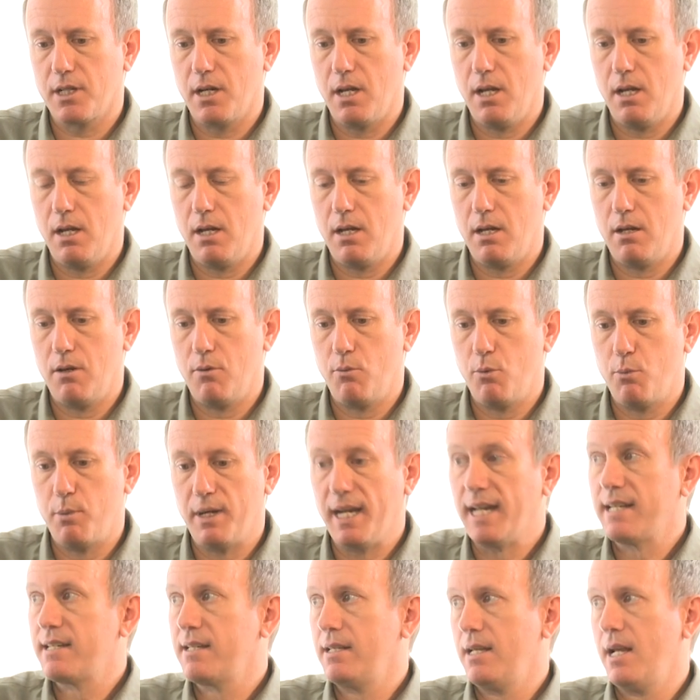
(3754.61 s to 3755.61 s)
when we
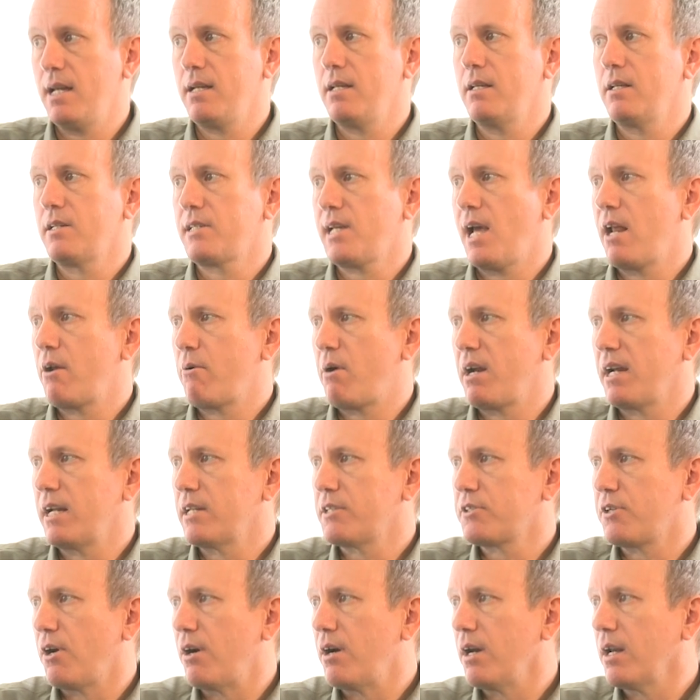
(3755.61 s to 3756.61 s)
get to the end of this, how do I
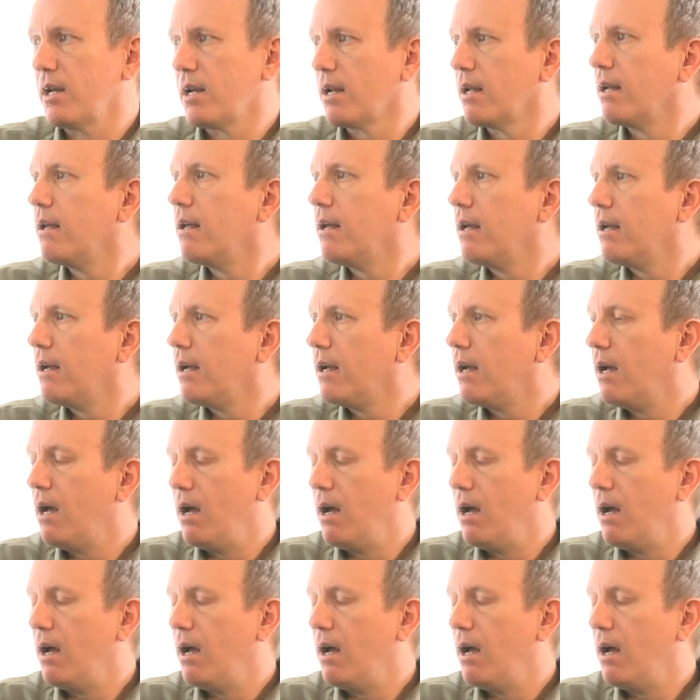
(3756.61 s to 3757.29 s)
get started? Yeah.